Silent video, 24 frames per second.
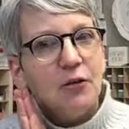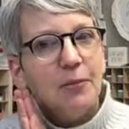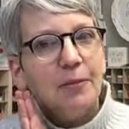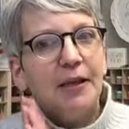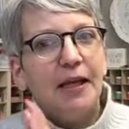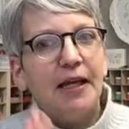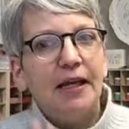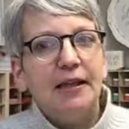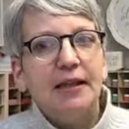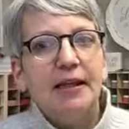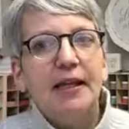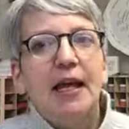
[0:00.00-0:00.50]
for
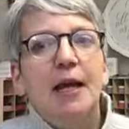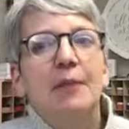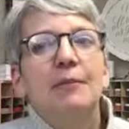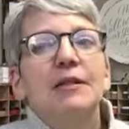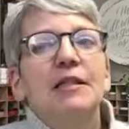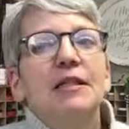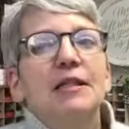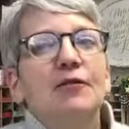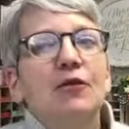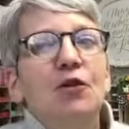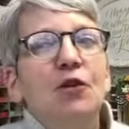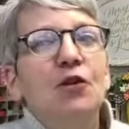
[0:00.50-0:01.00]
playing the game
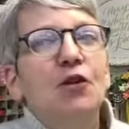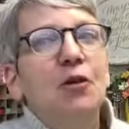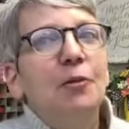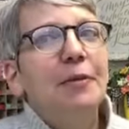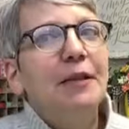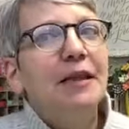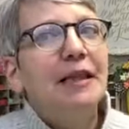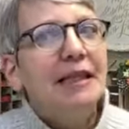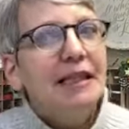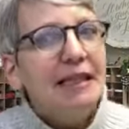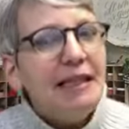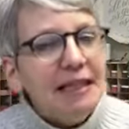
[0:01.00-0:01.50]
is if you could
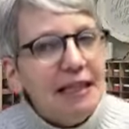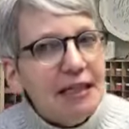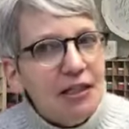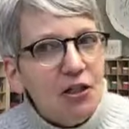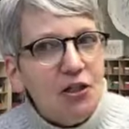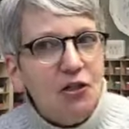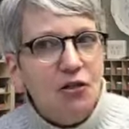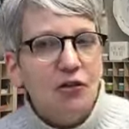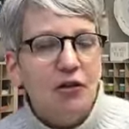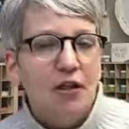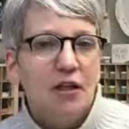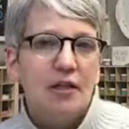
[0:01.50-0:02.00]

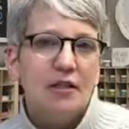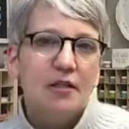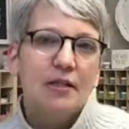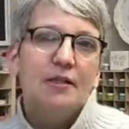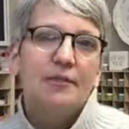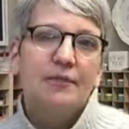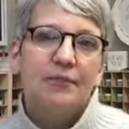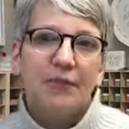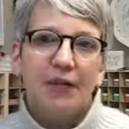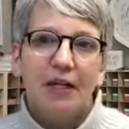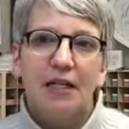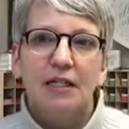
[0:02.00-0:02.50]
please do
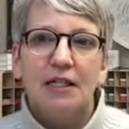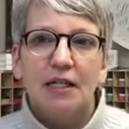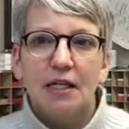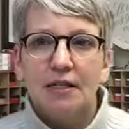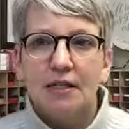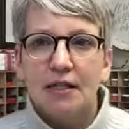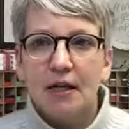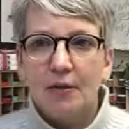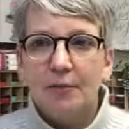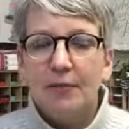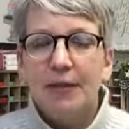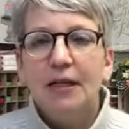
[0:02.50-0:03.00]
this. It
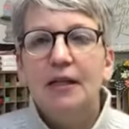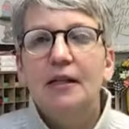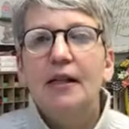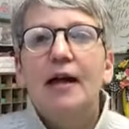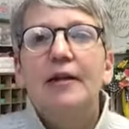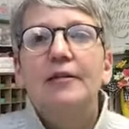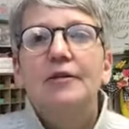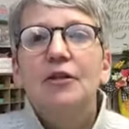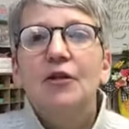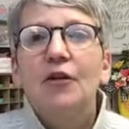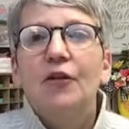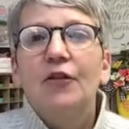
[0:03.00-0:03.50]
does help me a
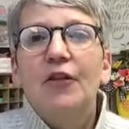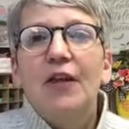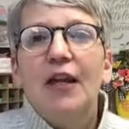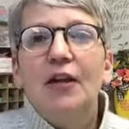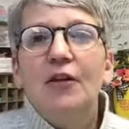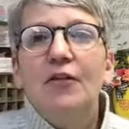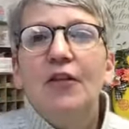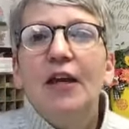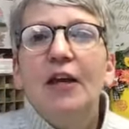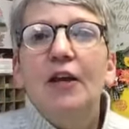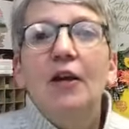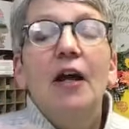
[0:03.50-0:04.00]
lot, so thank
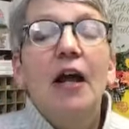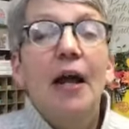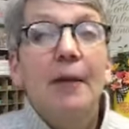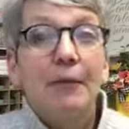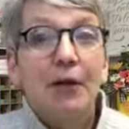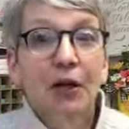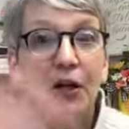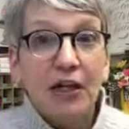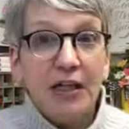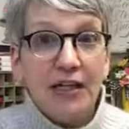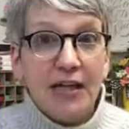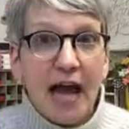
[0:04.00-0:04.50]
you, thank you. I'm
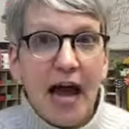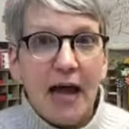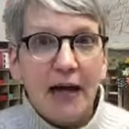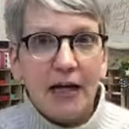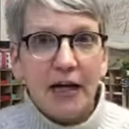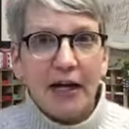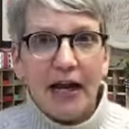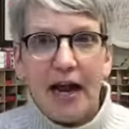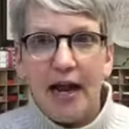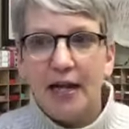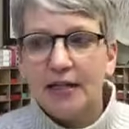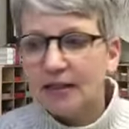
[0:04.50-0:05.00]
not
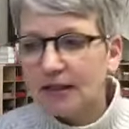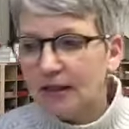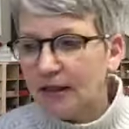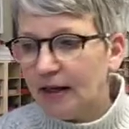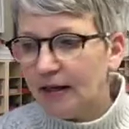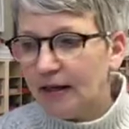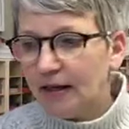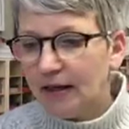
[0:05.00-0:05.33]
gonna ask that